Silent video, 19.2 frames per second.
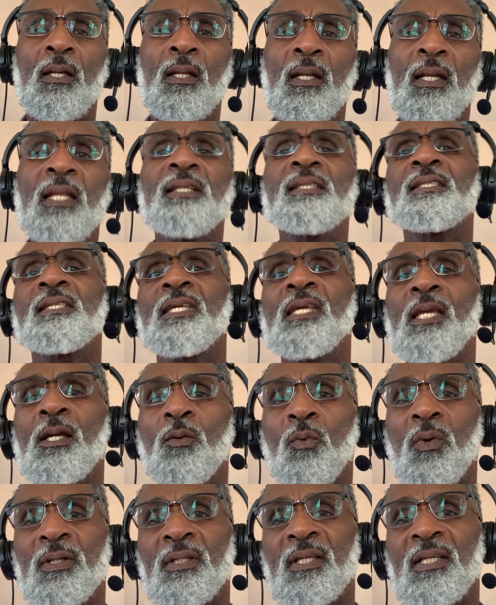Let's hear
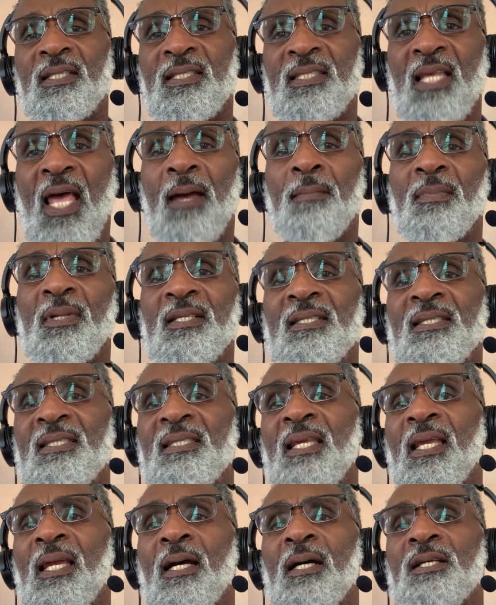what the psalmist
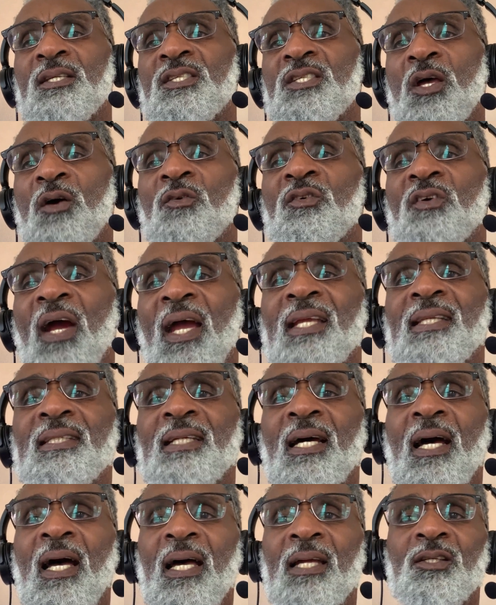singer songwriter
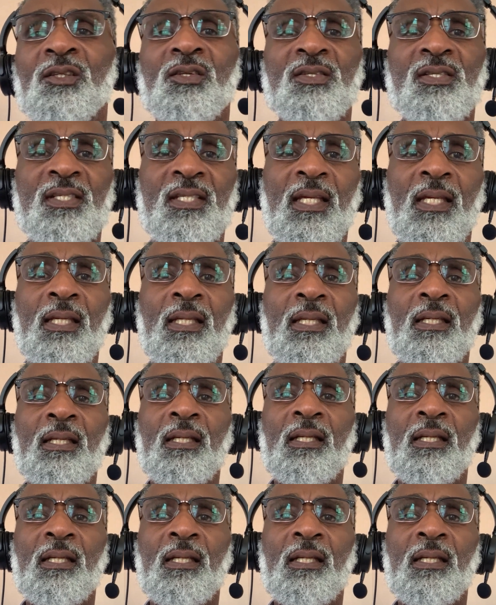had to say